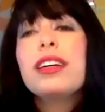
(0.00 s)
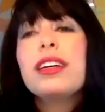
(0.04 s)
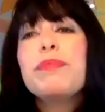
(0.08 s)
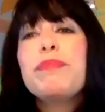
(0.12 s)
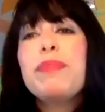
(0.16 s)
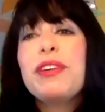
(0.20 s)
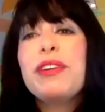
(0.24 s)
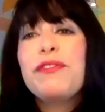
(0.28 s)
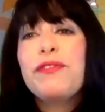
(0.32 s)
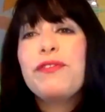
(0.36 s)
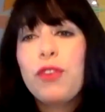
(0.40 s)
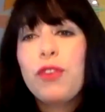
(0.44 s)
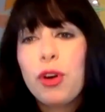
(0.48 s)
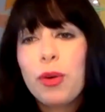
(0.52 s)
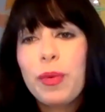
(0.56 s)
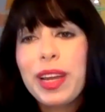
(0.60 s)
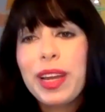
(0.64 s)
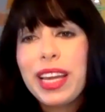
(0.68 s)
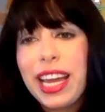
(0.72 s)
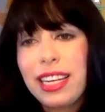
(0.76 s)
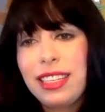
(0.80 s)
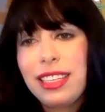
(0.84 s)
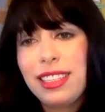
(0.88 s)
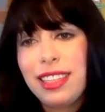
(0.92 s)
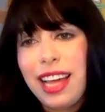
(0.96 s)
before we
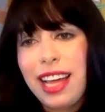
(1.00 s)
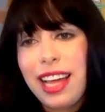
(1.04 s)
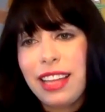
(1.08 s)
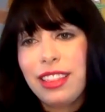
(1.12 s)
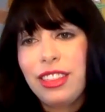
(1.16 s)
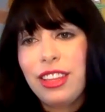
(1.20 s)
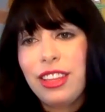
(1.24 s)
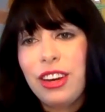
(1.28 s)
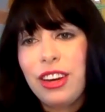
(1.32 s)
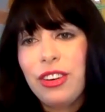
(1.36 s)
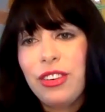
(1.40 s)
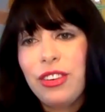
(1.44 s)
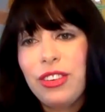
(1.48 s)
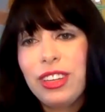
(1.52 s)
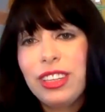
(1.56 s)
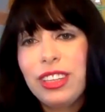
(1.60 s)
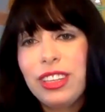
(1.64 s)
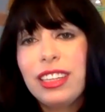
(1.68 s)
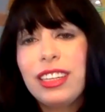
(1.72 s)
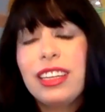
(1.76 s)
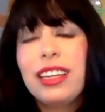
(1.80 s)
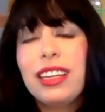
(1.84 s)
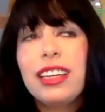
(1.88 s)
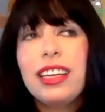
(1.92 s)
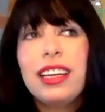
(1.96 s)
get to that though,
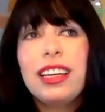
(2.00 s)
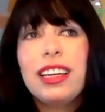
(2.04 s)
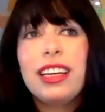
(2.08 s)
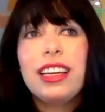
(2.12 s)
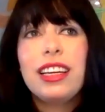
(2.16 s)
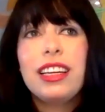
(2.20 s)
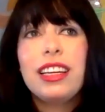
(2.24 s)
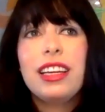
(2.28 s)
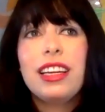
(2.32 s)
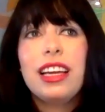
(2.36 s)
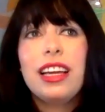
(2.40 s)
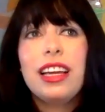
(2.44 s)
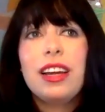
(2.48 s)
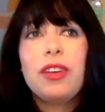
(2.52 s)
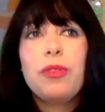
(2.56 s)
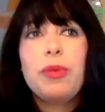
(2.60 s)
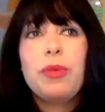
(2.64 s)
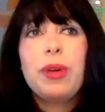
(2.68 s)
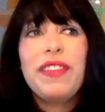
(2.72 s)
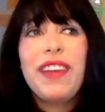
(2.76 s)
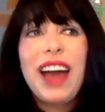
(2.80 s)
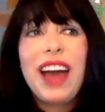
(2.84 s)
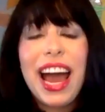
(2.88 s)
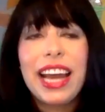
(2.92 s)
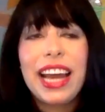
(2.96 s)

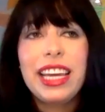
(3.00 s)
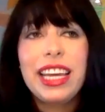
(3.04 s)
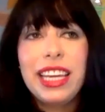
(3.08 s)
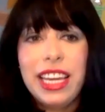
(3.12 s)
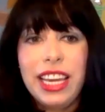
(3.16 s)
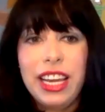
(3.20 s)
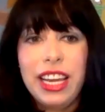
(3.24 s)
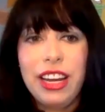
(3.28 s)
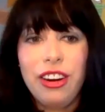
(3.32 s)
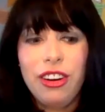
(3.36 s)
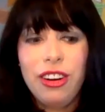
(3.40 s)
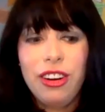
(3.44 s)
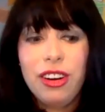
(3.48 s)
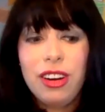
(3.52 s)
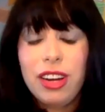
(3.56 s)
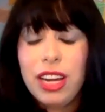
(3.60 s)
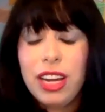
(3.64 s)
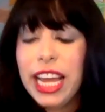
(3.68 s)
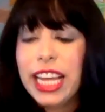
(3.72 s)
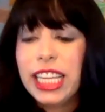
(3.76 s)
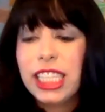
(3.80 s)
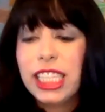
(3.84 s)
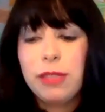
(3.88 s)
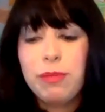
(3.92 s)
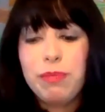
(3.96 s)
we've had a year.
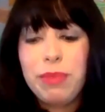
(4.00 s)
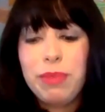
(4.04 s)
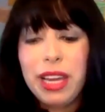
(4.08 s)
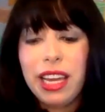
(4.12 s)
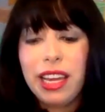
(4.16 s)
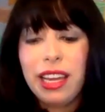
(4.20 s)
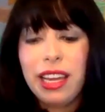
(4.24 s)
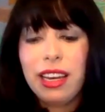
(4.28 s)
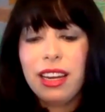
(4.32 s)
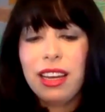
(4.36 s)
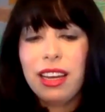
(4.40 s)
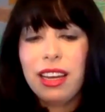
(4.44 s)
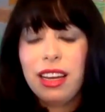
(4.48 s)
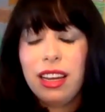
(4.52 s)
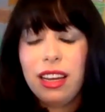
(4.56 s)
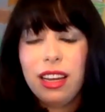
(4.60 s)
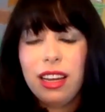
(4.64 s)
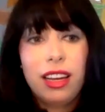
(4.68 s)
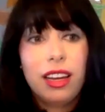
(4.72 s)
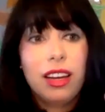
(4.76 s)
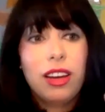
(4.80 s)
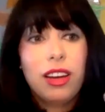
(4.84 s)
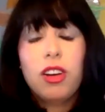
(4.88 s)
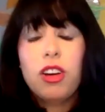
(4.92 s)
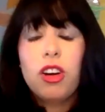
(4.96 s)
It's been
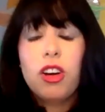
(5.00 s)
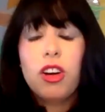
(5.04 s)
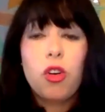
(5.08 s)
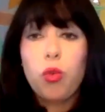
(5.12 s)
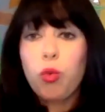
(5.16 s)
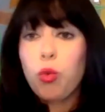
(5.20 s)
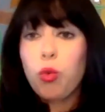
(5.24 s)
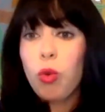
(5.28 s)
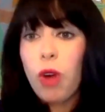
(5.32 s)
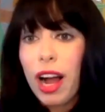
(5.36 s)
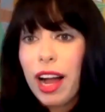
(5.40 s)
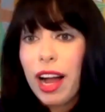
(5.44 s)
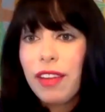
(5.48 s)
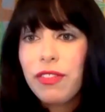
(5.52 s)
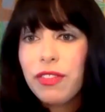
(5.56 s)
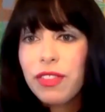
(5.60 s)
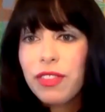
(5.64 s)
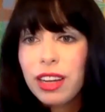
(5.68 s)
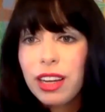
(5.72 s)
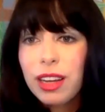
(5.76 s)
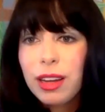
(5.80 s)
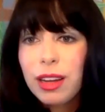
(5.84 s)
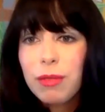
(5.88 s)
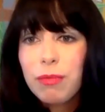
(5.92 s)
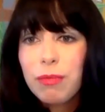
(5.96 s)
rough,
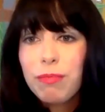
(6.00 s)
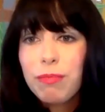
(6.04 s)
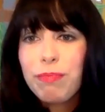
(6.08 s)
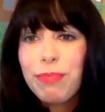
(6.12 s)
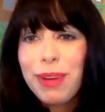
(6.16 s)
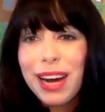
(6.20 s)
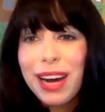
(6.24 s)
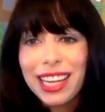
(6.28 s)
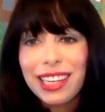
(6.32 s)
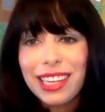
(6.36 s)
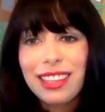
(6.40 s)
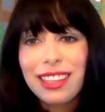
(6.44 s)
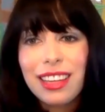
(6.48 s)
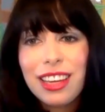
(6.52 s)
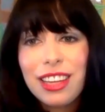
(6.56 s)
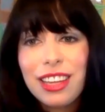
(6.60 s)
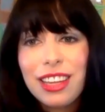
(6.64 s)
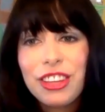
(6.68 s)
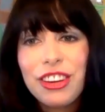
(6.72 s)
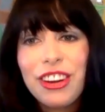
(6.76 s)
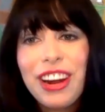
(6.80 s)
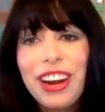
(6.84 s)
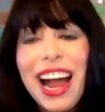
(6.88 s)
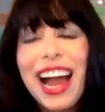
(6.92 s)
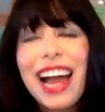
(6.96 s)
but
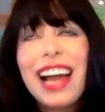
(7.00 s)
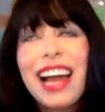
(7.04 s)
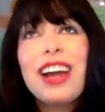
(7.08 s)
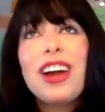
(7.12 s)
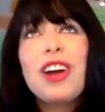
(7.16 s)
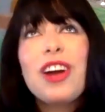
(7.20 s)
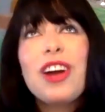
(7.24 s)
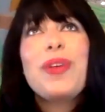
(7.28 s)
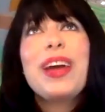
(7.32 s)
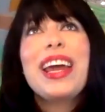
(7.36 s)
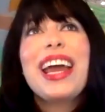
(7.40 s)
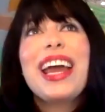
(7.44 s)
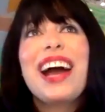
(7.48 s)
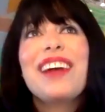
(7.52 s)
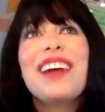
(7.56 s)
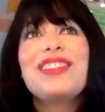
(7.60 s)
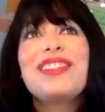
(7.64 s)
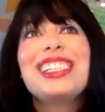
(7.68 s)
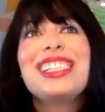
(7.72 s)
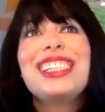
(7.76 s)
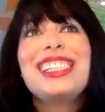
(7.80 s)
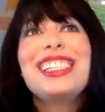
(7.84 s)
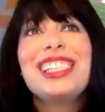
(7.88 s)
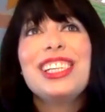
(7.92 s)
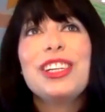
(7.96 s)
we have to
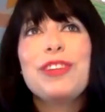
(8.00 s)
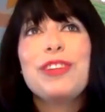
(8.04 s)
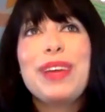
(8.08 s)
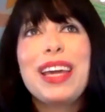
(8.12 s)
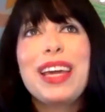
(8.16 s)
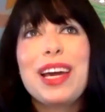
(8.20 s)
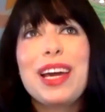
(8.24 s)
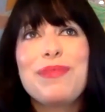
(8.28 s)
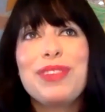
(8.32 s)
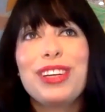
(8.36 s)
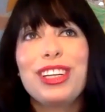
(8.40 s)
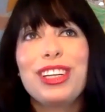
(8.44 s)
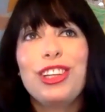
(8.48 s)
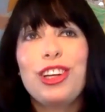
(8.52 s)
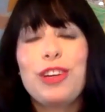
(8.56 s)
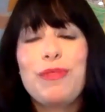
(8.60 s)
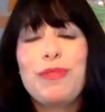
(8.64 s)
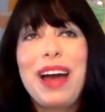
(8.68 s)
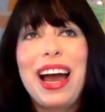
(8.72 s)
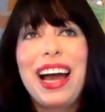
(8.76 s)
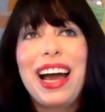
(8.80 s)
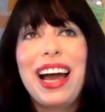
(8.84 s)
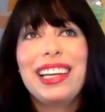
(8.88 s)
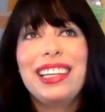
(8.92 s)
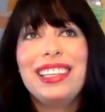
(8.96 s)
still be able to look
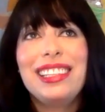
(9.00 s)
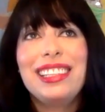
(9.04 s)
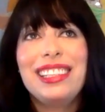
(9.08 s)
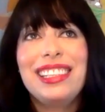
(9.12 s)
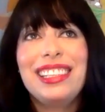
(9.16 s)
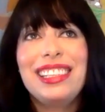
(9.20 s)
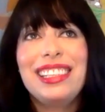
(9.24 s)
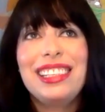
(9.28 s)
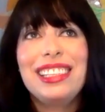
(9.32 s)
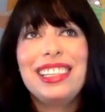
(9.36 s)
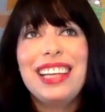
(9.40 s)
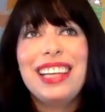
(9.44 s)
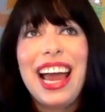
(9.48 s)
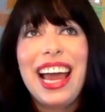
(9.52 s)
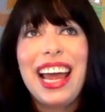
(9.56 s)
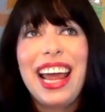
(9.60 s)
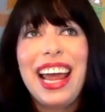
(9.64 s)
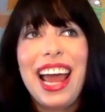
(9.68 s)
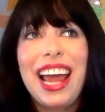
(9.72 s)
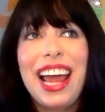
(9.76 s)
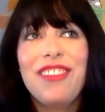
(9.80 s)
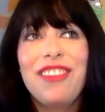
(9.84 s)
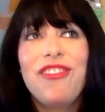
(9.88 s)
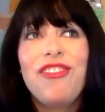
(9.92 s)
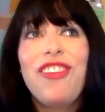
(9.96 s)
back
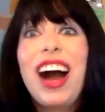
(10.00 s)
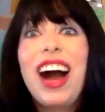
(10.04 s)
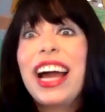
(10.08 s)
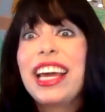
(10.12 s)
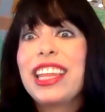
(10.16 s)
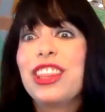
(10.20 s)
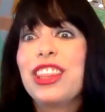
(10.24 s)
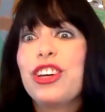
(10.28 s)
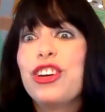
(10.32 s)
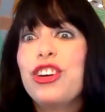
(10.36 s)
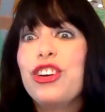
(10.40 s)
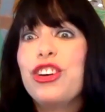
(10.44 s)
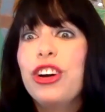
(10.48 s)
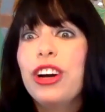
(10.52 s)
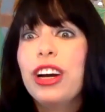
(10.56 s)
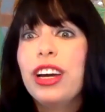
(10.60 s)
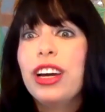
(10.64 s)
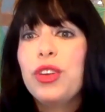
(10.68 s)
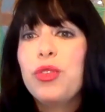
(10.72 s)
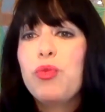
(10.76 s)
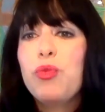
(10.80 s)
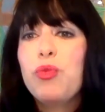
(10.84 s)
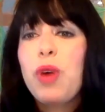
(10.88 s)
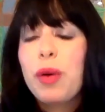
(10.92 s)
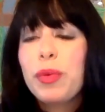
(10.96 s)
and find the good.
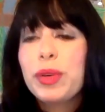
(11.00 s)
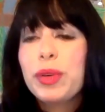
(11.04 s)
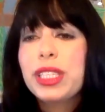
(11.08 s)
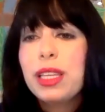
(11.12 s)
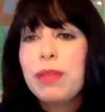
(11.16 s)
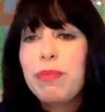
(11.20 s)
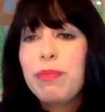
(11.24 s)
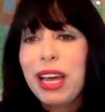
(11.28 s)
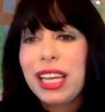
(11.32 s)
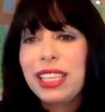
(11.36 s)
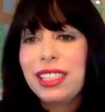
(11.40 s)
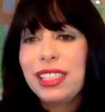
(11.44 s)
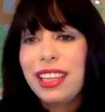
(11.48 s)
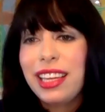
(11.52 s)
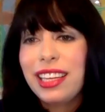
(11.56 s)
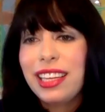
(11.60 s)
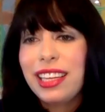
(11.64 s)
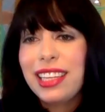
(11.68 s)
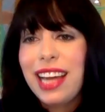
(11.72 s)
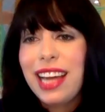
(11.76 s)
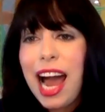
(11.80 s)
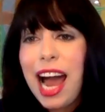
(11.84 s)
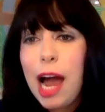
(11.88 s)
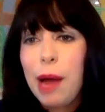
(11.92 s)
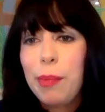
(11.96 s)
What was the best thing to
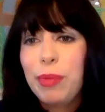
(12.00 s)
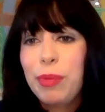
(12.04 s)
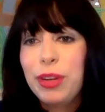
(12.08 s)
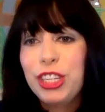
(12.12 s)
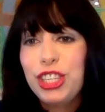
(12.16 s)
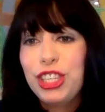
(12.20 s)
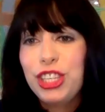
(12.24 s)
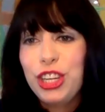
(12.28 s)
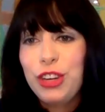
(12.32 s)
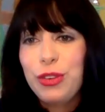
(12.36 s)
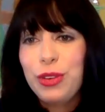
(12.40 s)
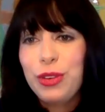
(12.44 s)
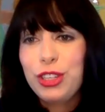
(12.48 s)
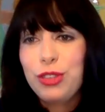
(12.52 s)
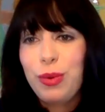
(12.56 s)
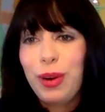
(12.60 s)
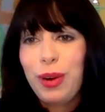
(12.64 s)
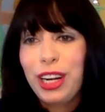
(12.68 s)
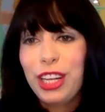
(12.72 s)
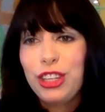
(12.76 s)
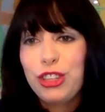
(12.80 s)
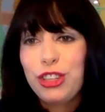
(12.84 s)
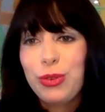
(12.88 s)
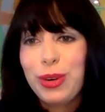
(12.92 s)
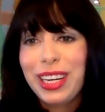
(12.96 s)
happen to you in
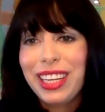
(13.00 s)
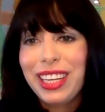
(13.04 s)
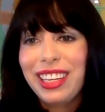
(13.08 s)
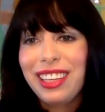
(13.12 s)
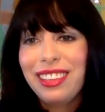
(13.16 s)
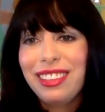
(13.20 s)
2020?